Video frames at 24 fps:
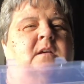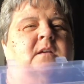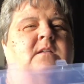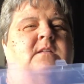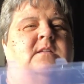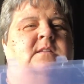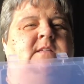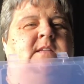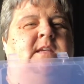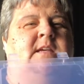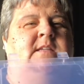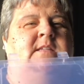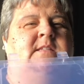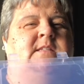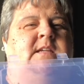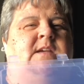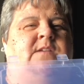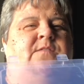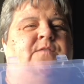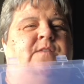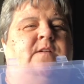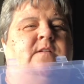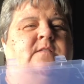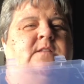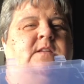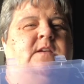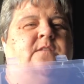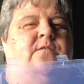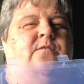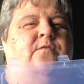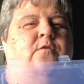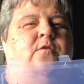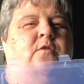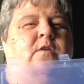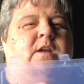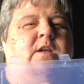60, 50,
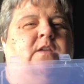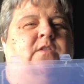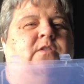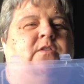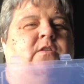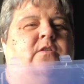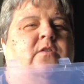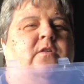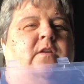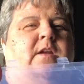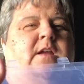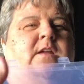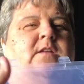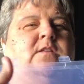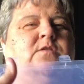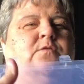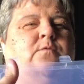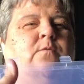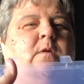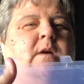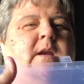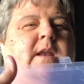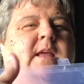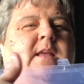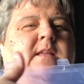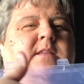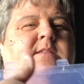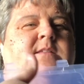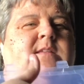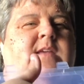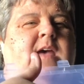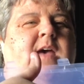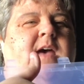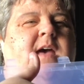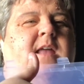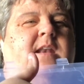40, 30, 20,
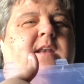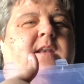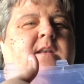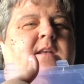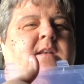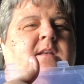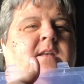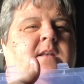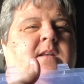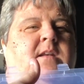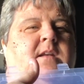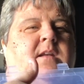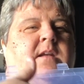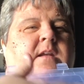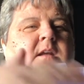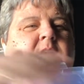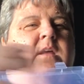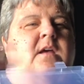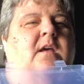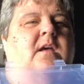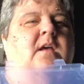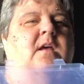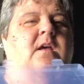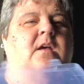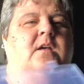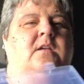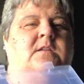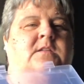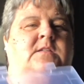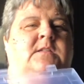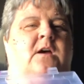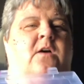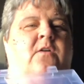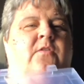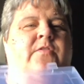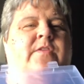10.
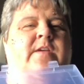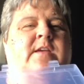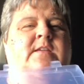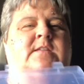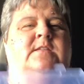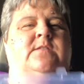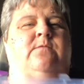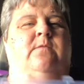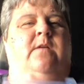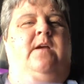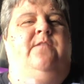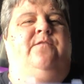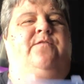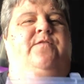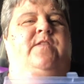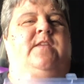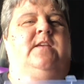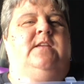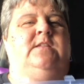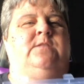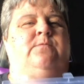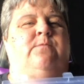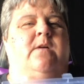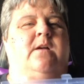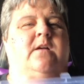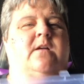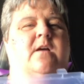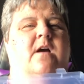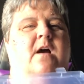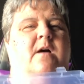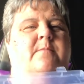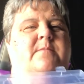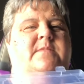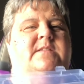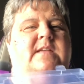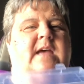So this, if this one
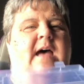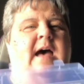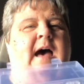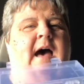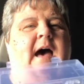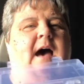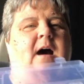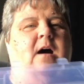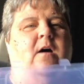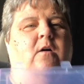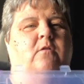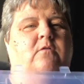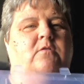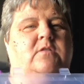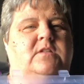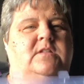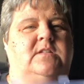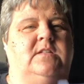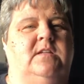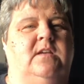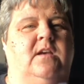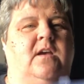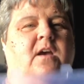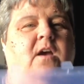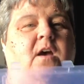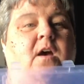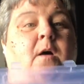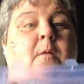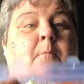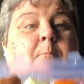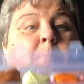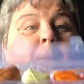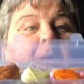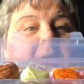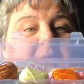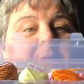comes out,
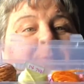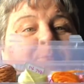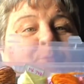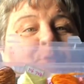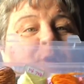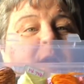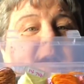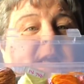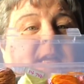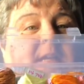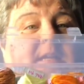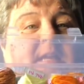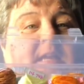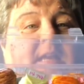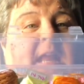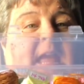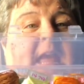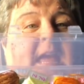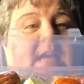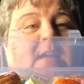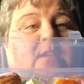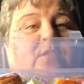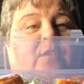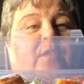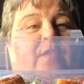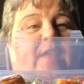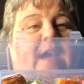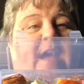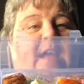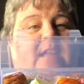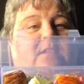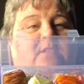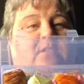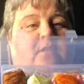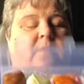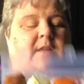my brain can handle
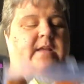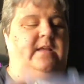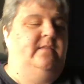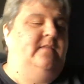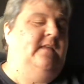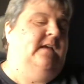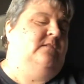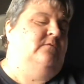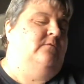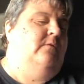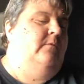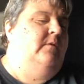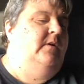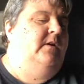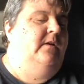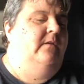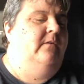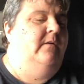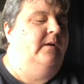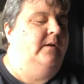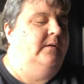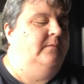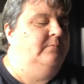that totally. That's what we're doing.